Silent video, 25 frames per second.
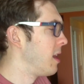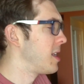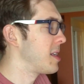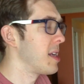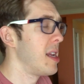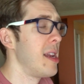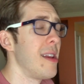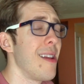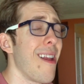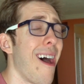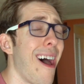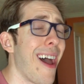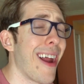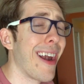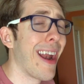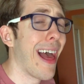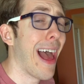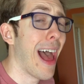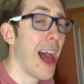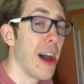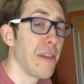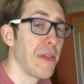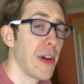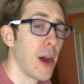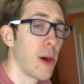It's a nine and a
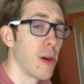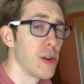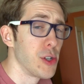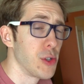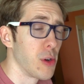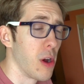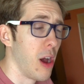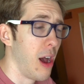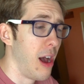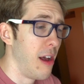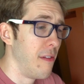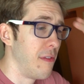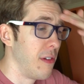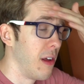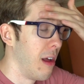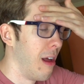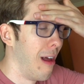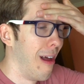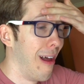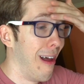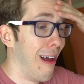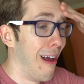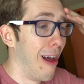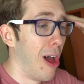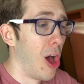half hour drive
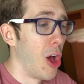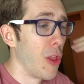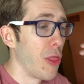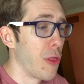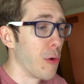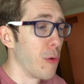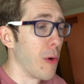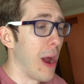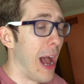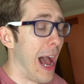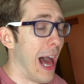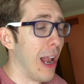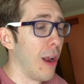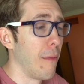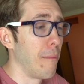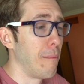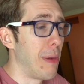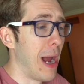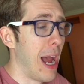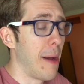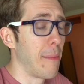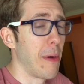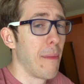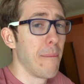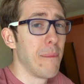through
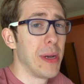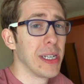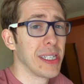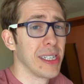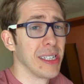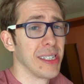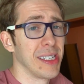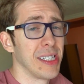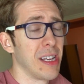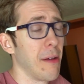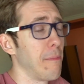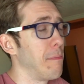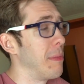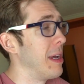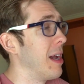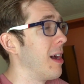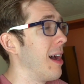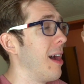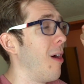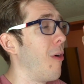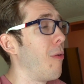Alabama, Mississippi.